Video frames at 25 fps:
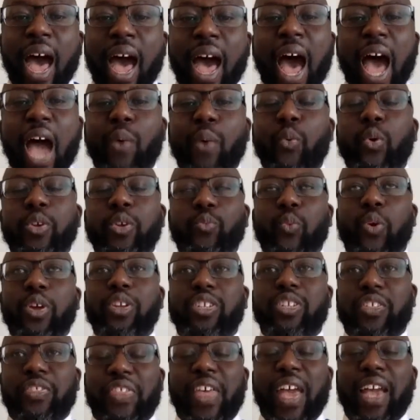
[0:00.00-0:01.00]
I would want
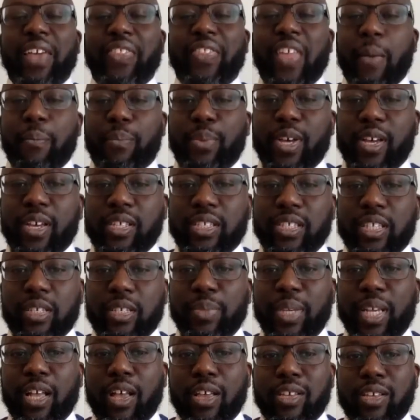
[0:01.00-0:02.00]
to thank that person
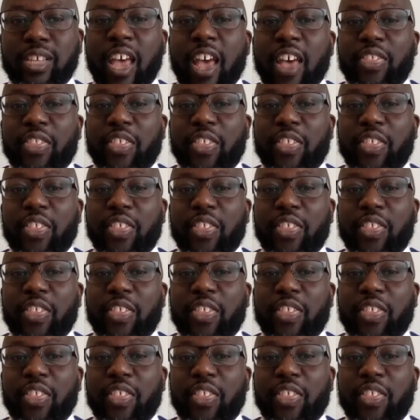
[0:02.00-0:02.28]
because